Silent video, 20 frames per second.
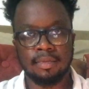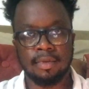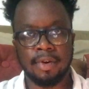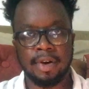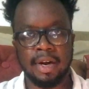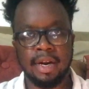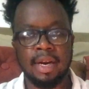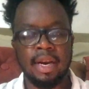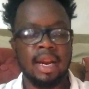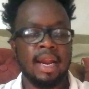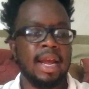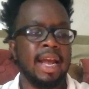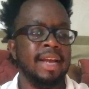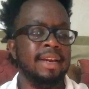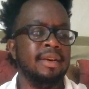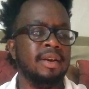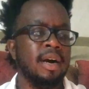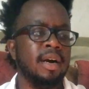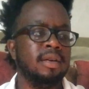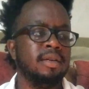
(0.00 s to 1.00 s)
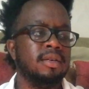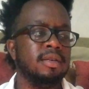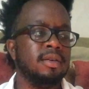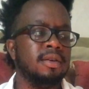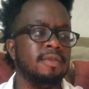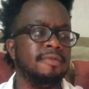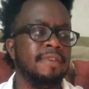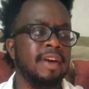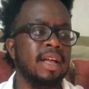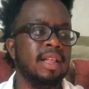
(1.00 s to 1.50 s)
Right? And
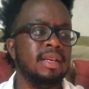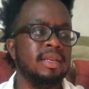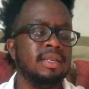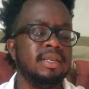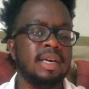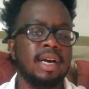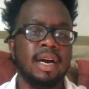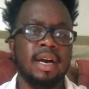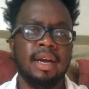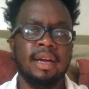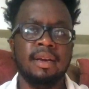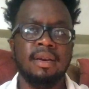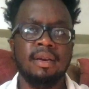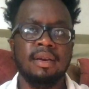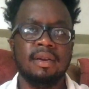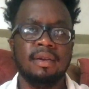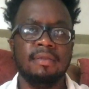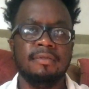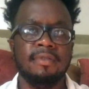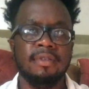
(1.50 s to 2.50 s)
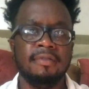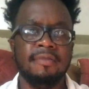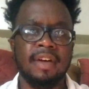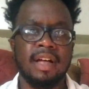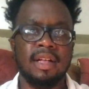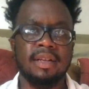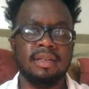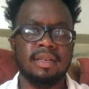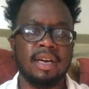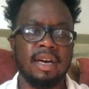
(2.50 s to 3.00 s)
Dr. Phil
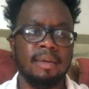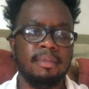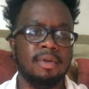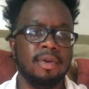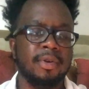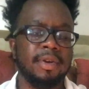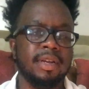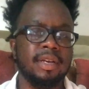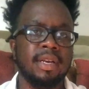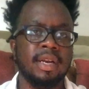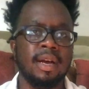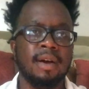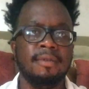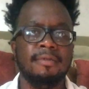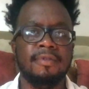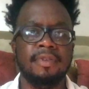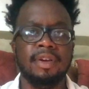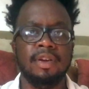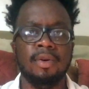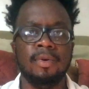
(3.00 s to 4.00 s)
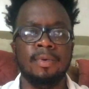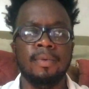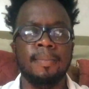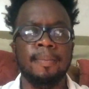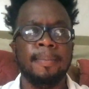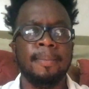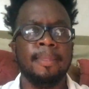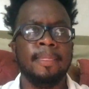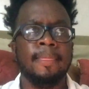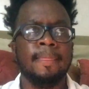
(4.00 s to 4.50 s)
Valentine, broke it down for
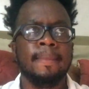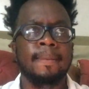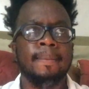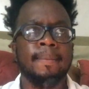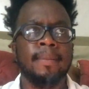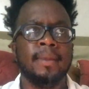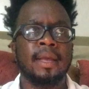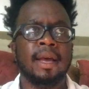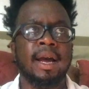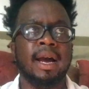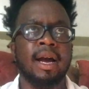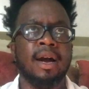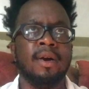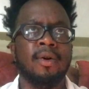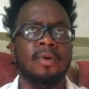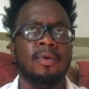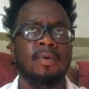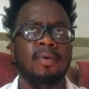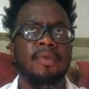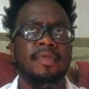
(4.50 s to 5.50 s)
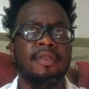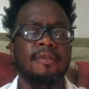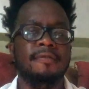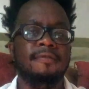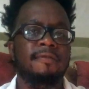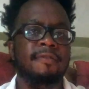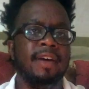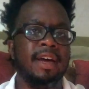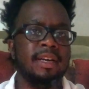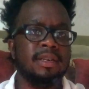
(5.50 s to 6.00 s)
you how the
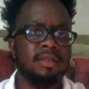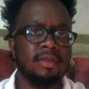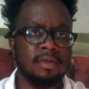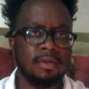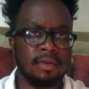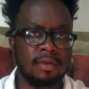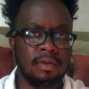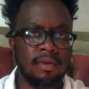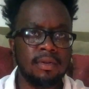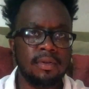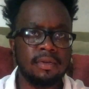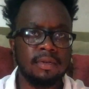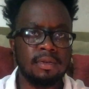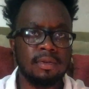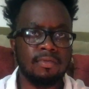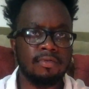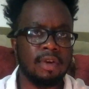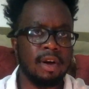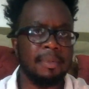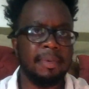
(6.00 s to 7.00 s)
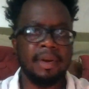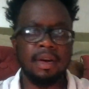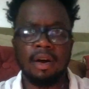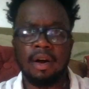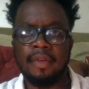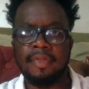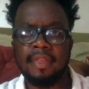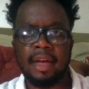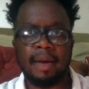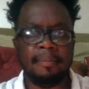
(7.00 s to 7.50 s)
vessel rubbing
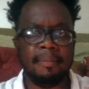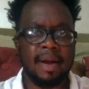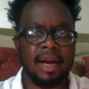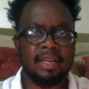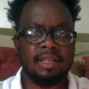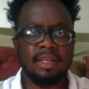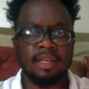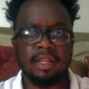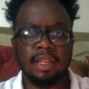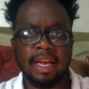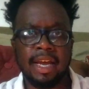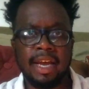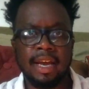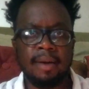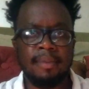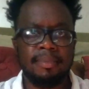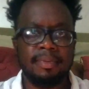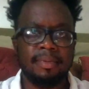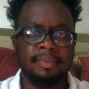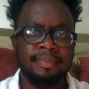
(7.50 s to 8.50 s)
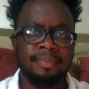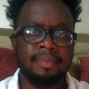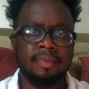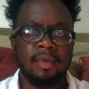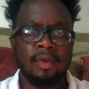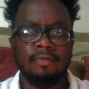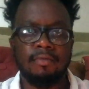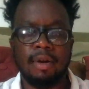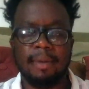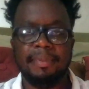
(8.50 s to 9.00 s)
on that magic lamp
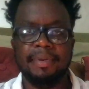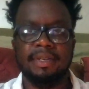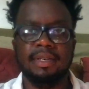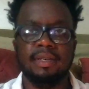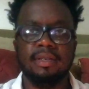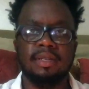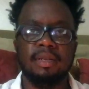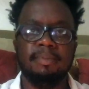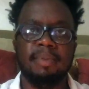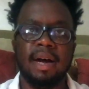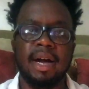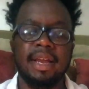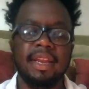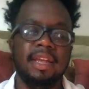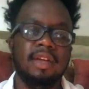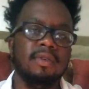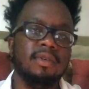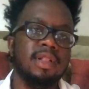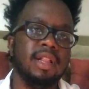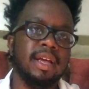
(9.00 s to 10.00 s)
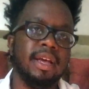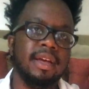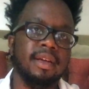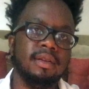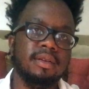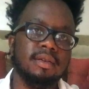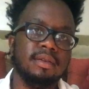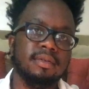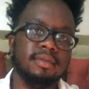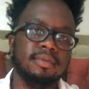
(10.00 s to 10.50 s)
represents the pineal
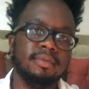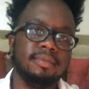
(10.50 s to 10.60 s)
gland.